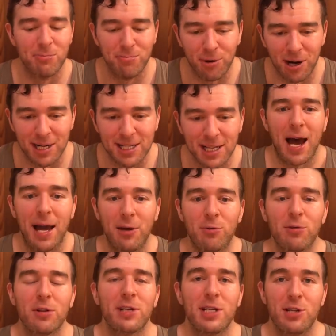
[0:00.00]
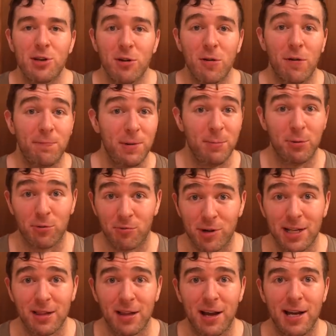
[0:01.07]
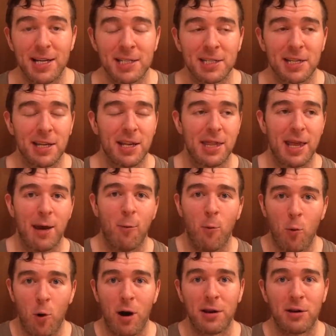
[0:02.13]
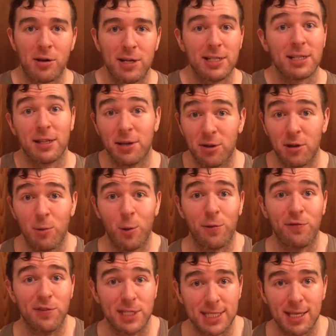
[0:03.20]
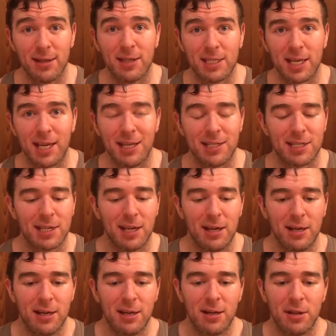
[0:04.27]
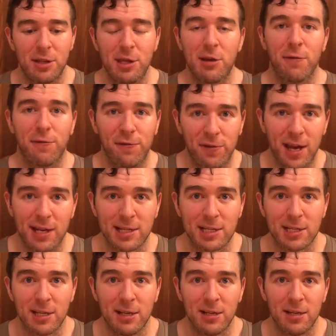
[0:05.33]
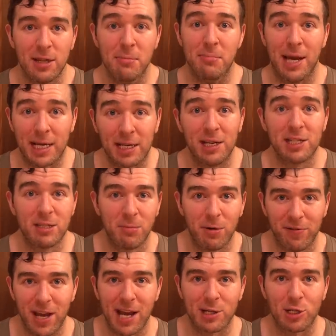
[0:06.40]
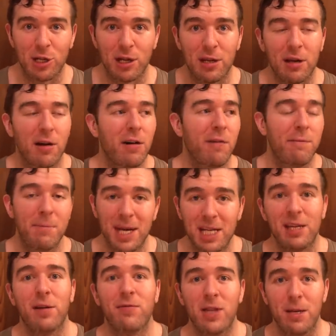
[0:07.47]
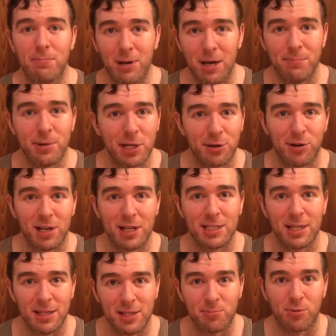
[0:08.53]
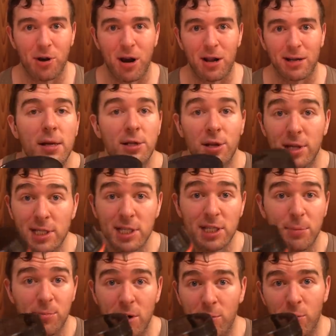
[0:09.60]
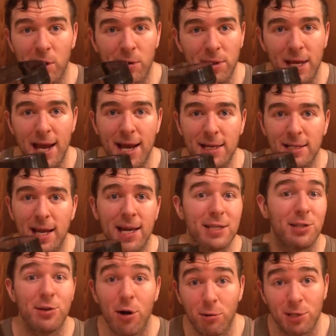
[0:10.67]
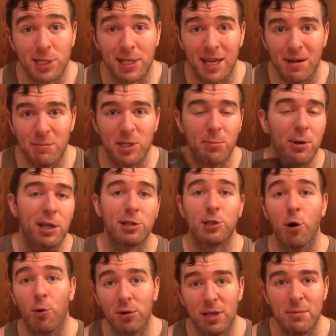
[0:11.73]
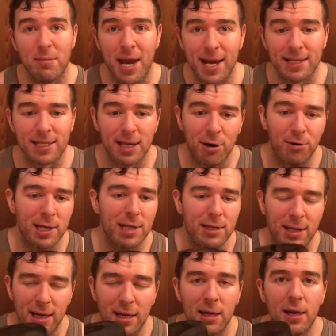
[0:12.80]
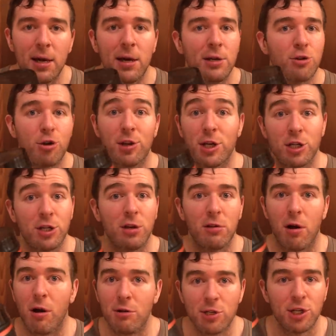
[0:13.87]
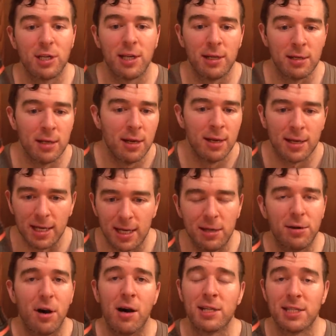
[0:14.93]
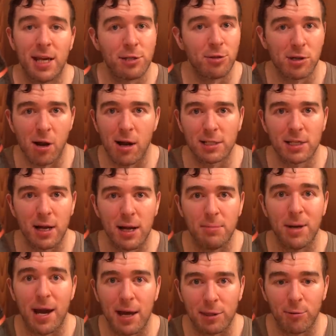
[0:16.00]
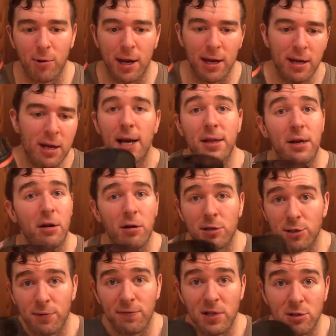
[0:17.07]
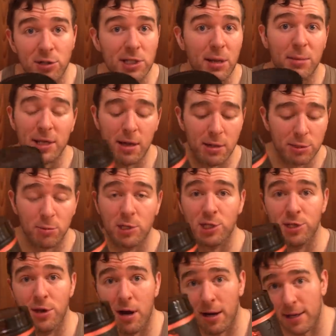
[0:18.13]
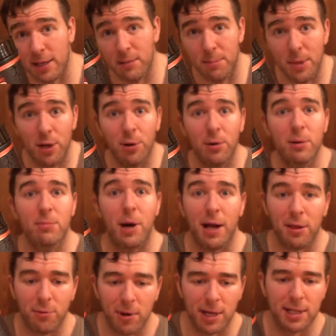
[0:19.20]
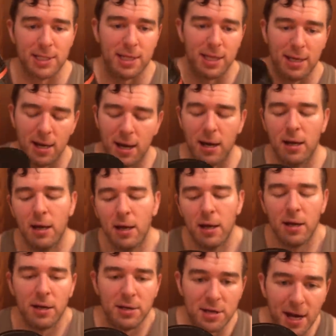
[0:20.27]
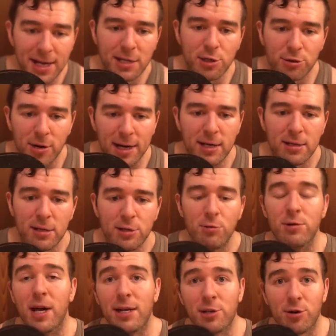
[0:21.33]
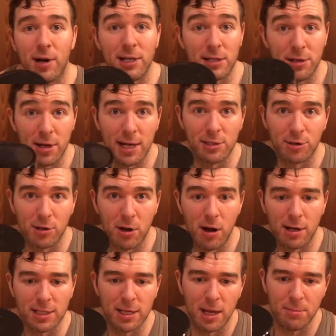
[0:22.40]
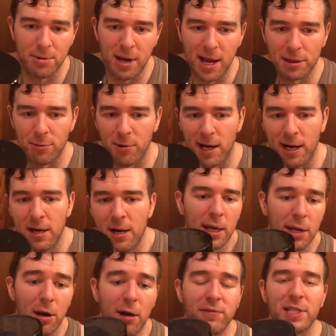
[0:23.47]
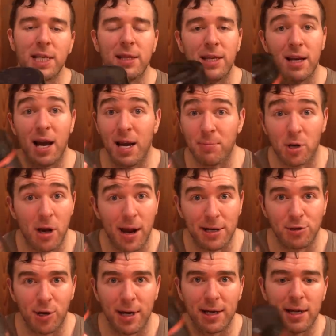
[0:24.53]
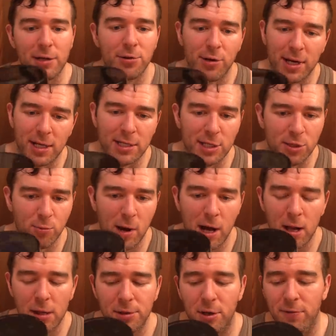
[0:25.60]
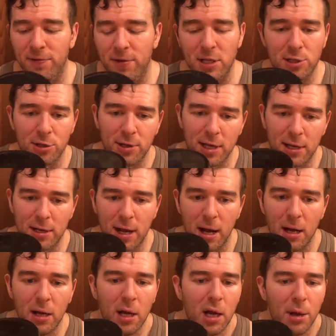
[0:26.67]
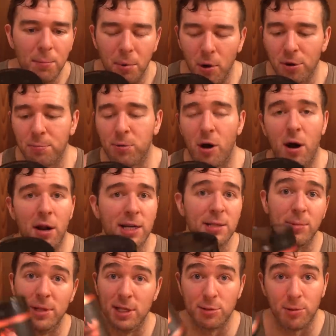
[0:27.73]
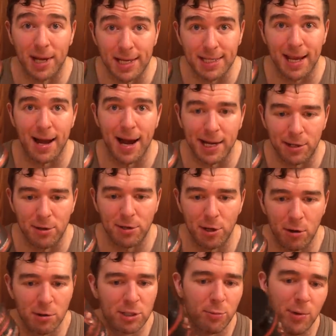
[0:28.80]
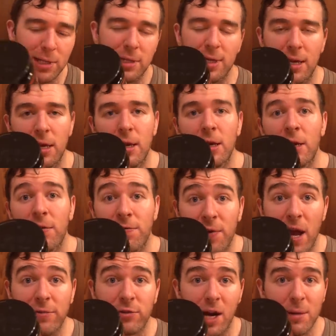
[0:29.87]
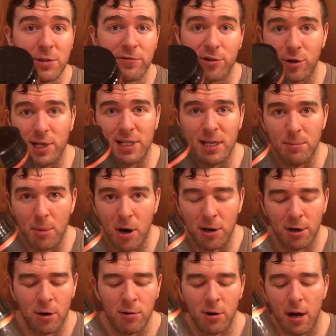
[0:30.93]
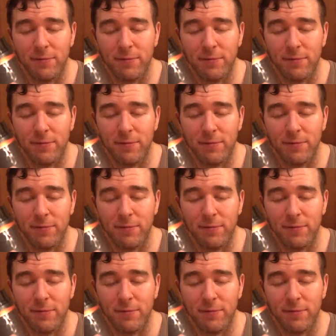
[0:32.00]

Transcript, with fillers: But I don't really know if people realize that water is literally what facilitates the effects, the mechanism of action of many of the pump ingredients in these products. So this is the pre-workout that has has no stems, but it's totally maxed out in the traditional arginine, eNOS, nitric oxide pathway. And then it also features something else, which is not in Mode, by the way. It's the uh, nitrate to nitrite to nitric oxide pathway. And obviously the hyperhydrating ingredients as well. They're featured in uh, both products, but this one has a higher dose with the five grams of creatine mono.